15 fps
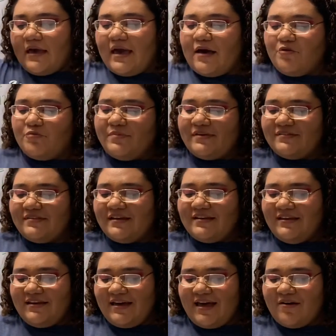I will be
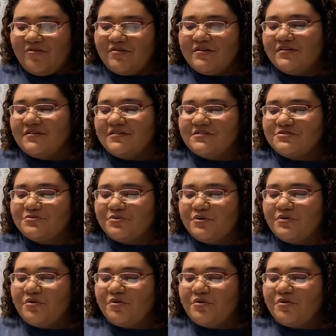sending out a short